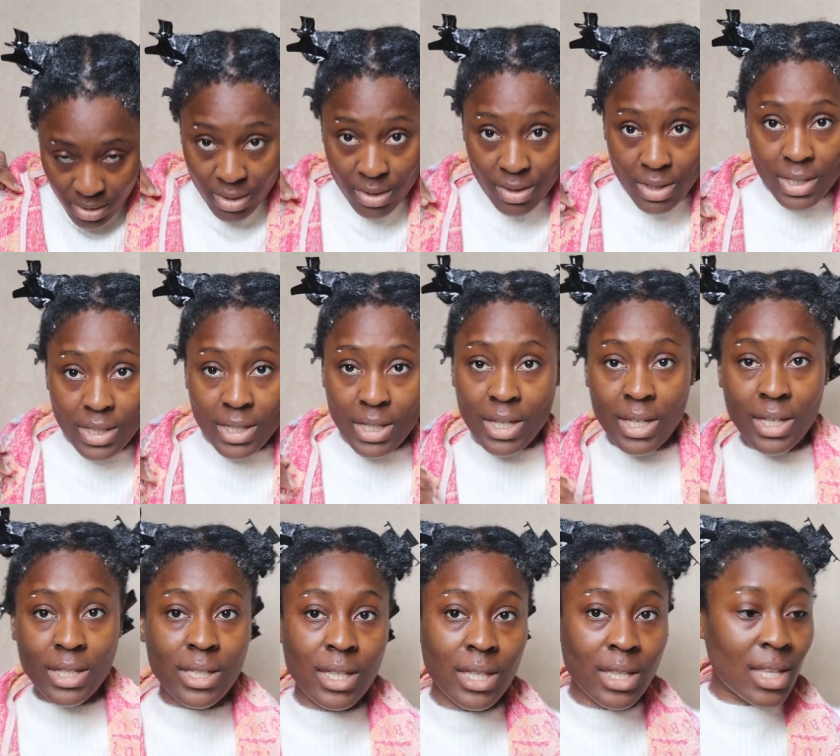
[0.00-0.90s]
so this
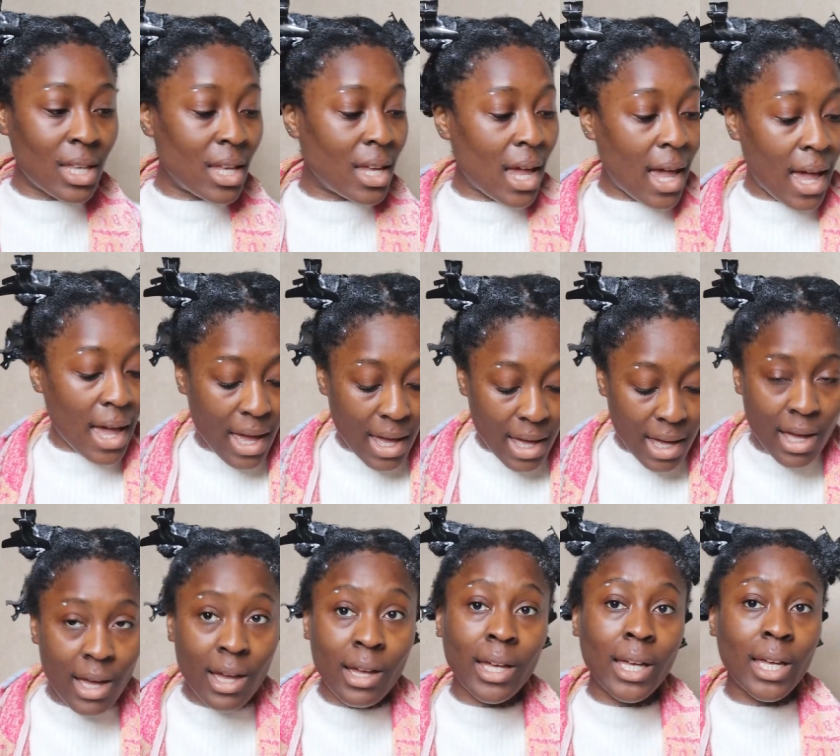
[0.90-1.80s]
is the
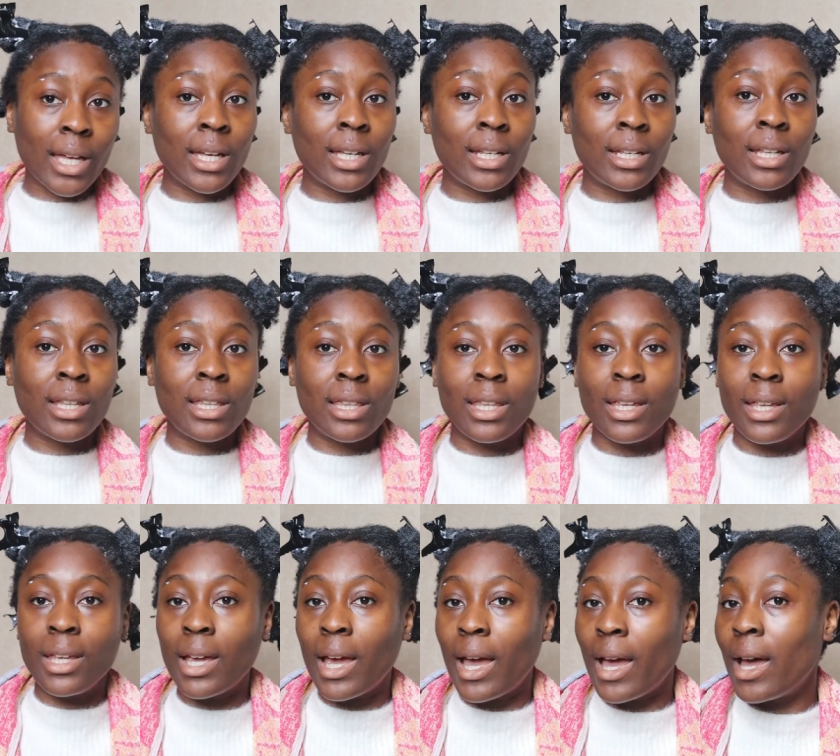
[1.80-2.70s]
hair in
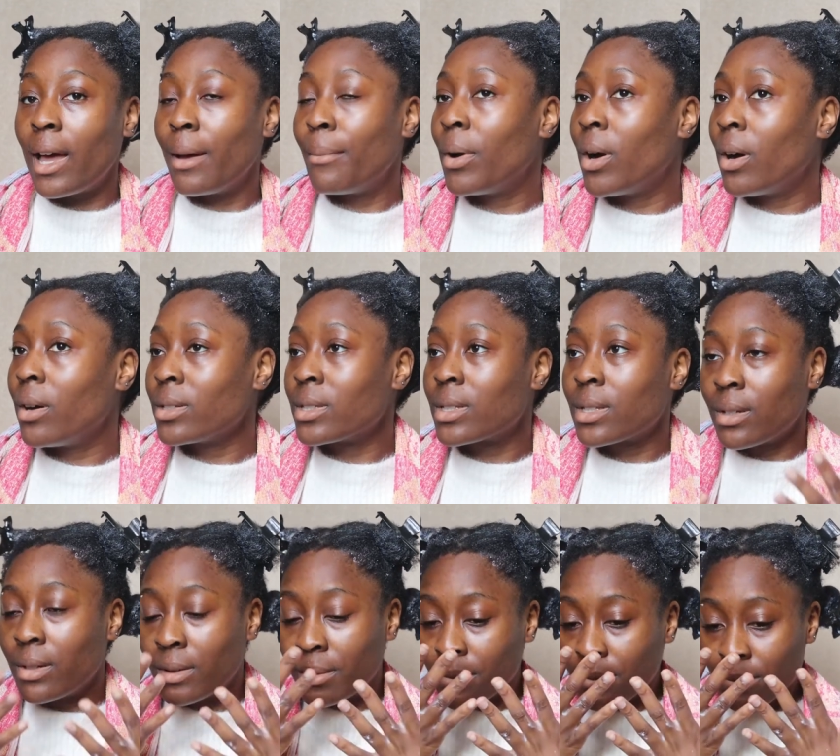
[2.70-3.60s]
the hair mask.